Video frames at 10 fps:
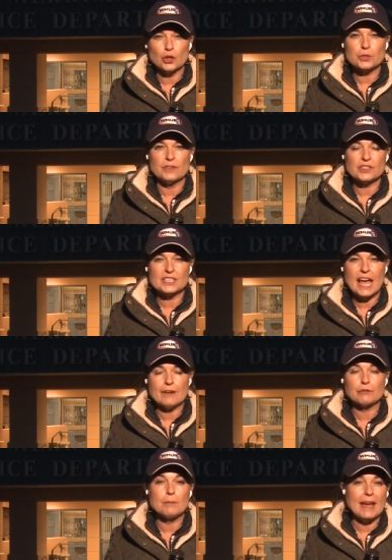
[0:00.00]
Joseph
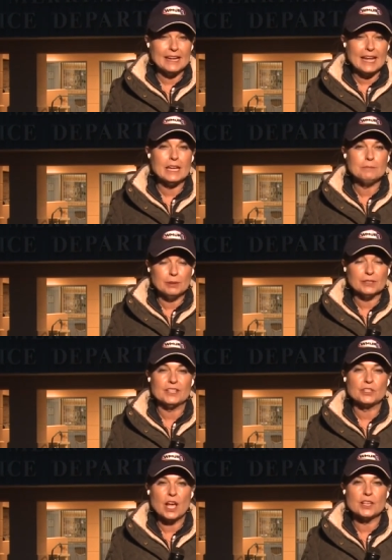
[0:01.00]
Stapf, remain in
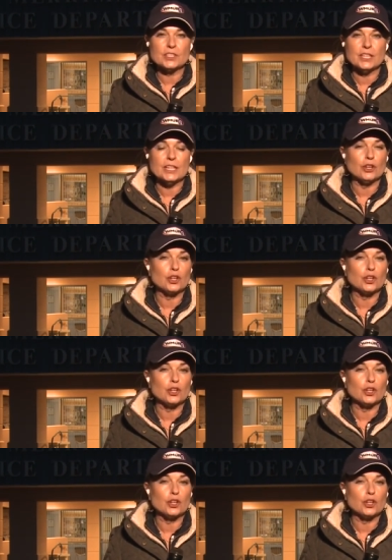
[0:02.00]
police custody.